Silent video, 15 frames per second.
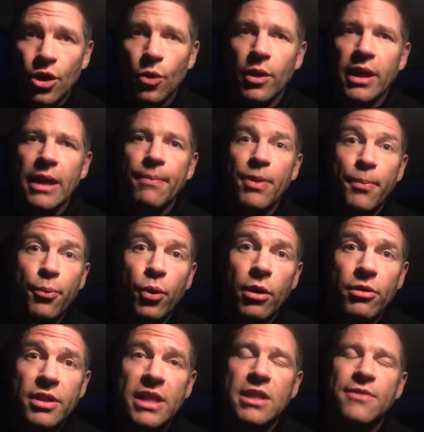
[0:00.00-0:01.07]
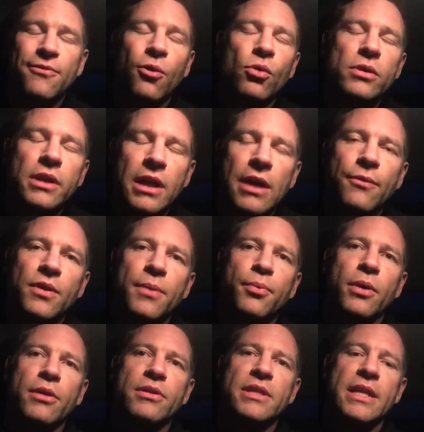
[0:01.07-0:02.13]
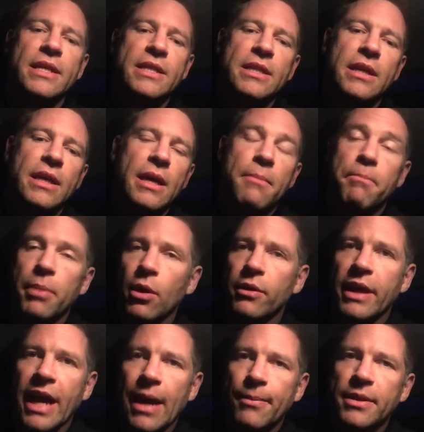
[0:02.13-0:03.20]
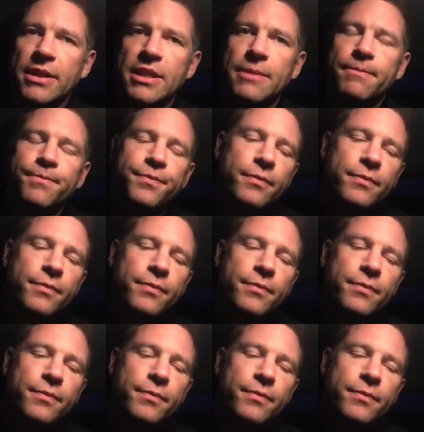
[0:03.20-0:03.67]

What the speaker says: doing it, the process, fall in love with the process, build the habits.